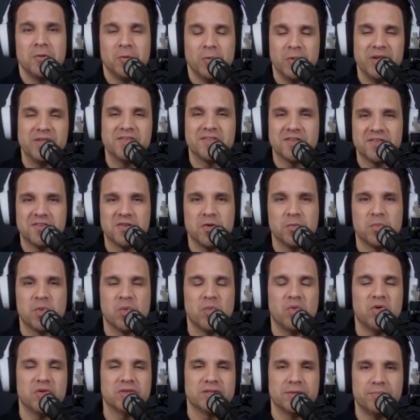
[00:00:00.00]
wins the Super
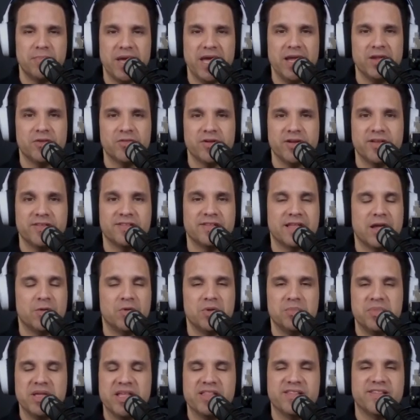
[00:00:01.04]
Bowl with the Patriots, that
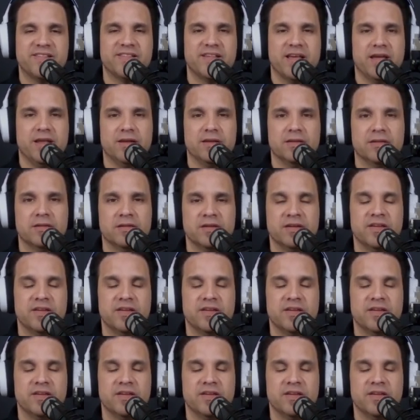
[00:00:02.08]
would be insane.